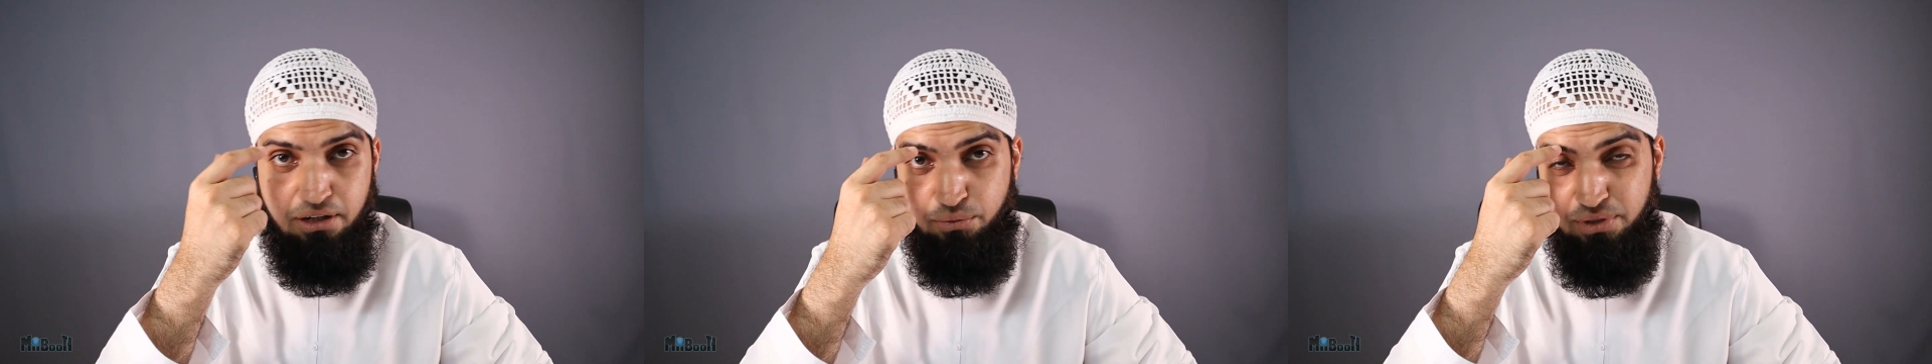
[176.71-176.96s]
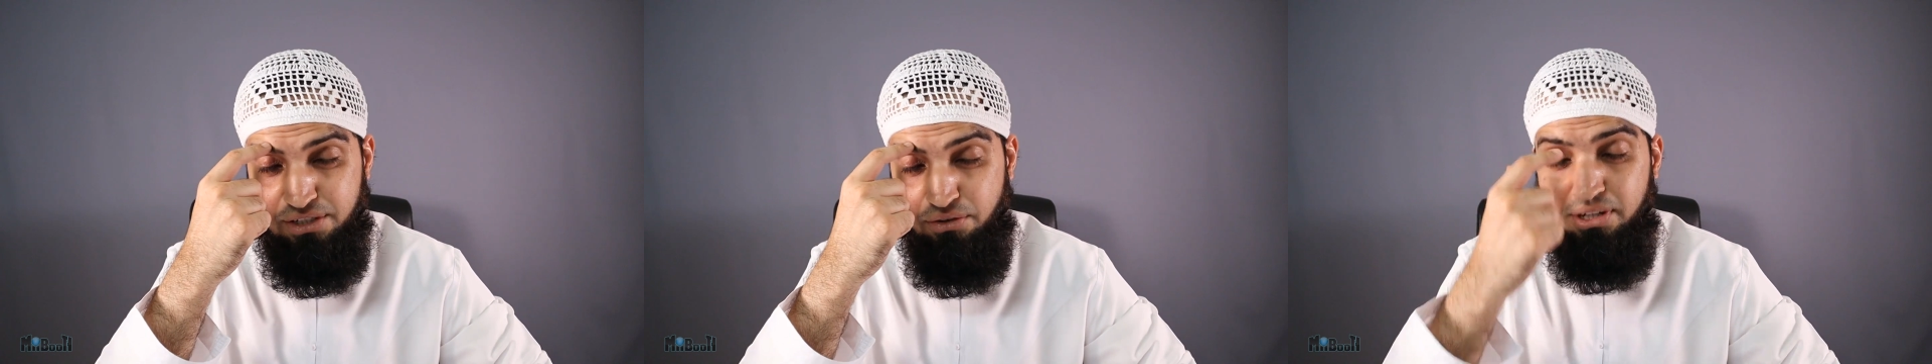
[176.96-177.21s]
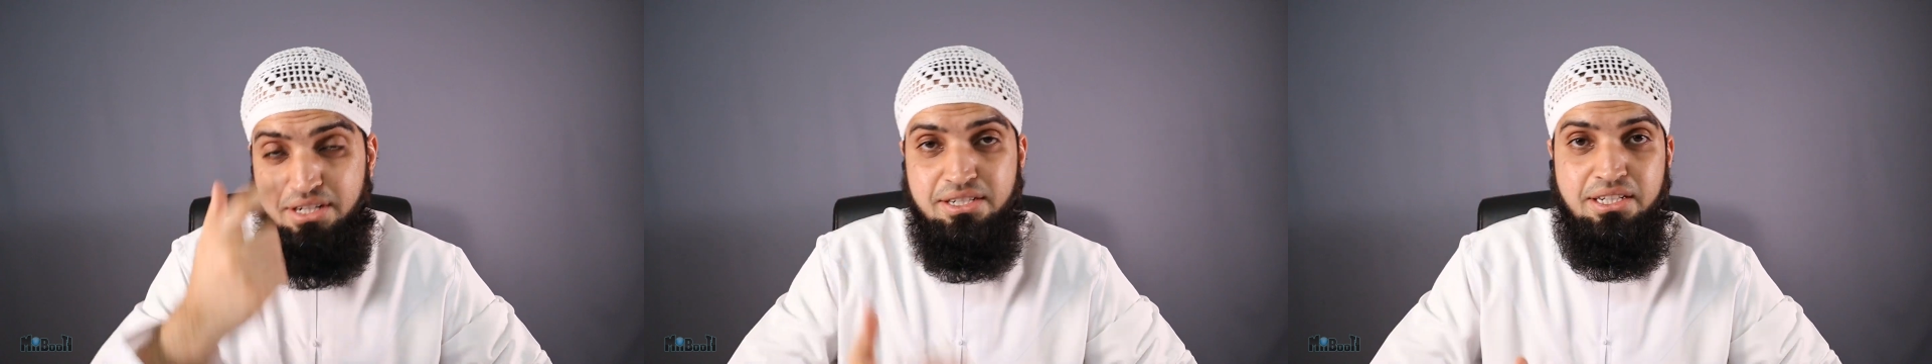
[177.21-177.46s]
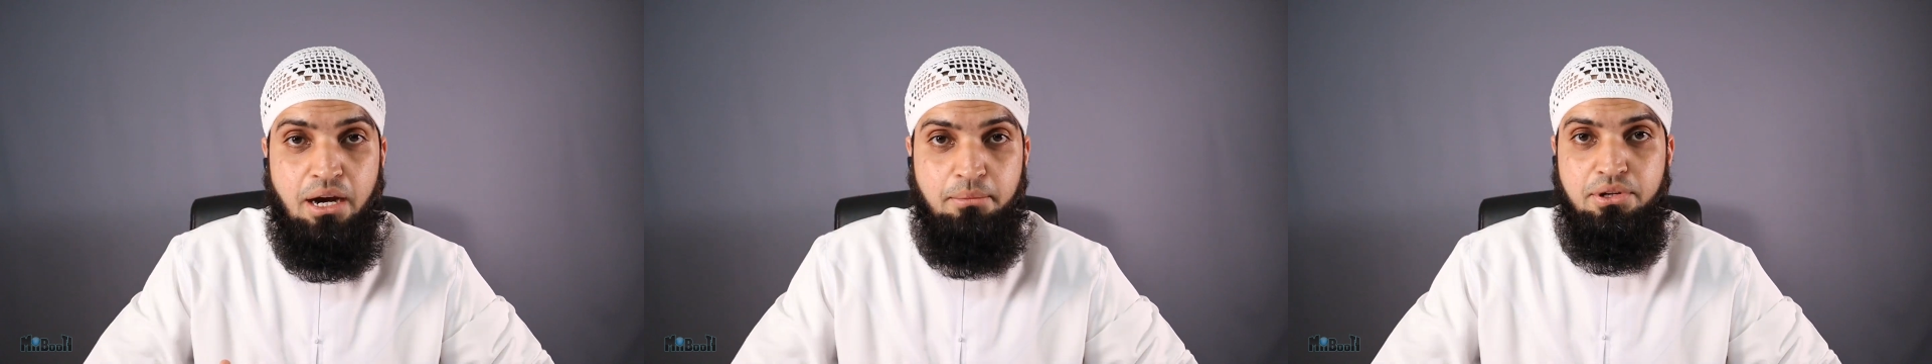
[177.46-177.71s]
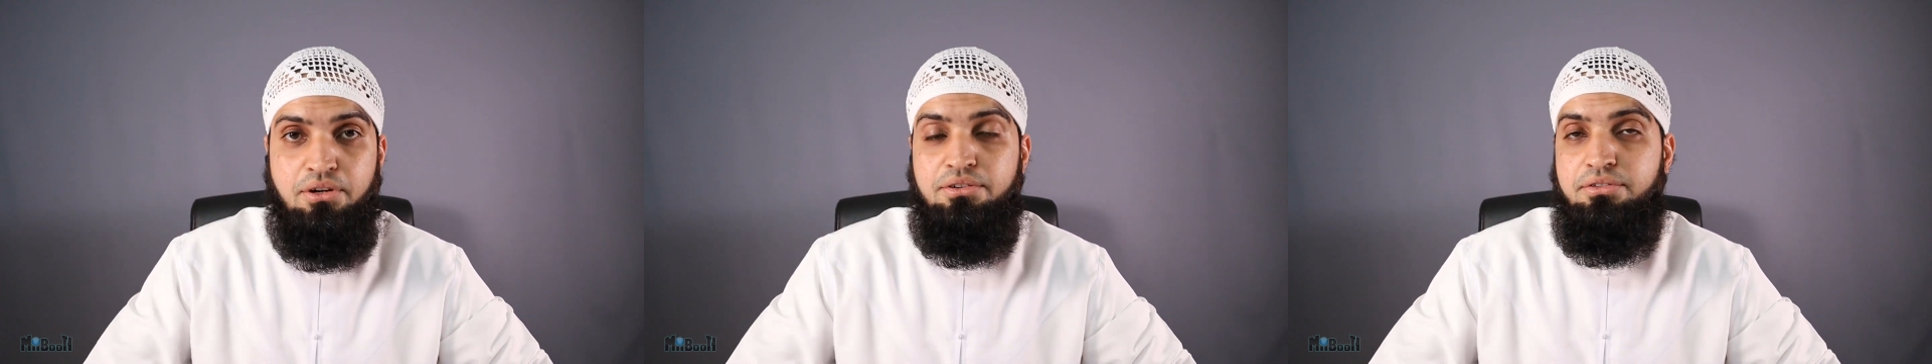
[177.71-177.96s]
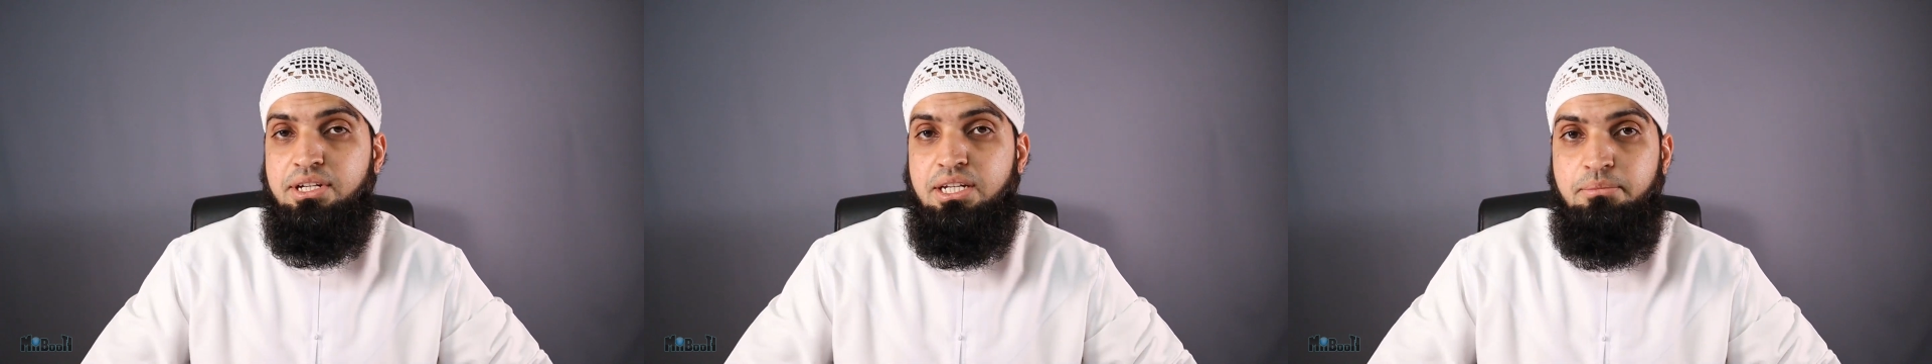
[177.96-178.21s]
which honestly I'm
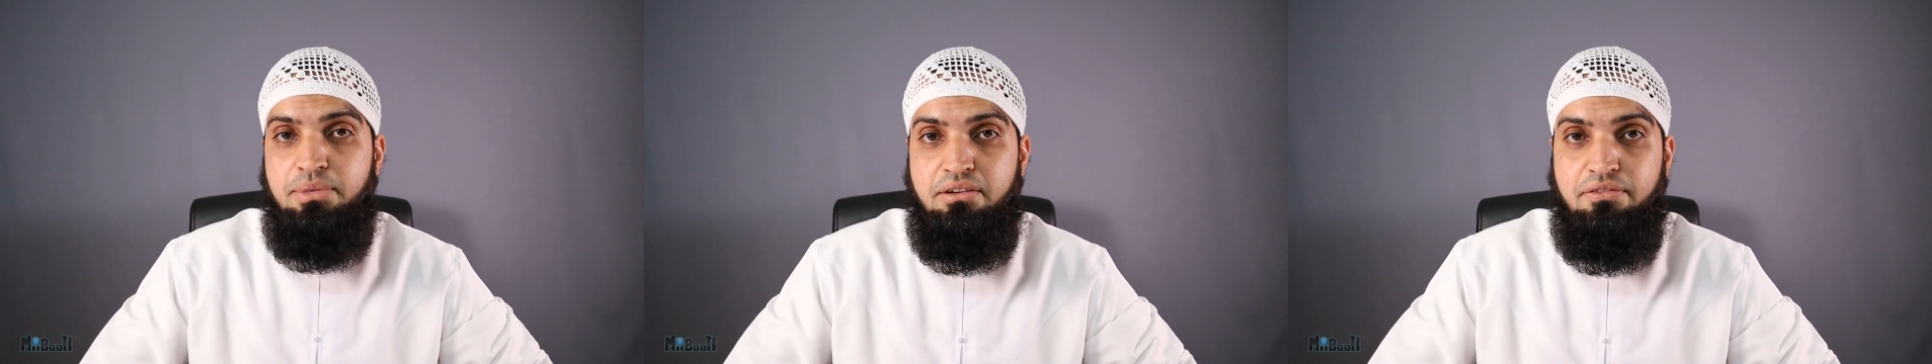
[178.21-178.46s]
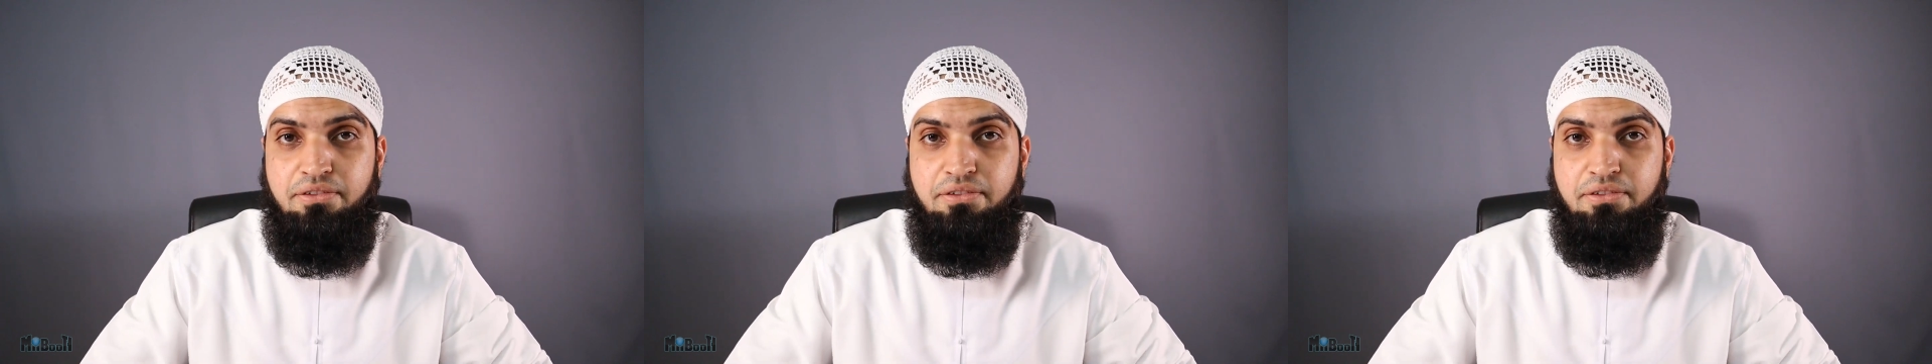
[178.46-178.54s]
not really a big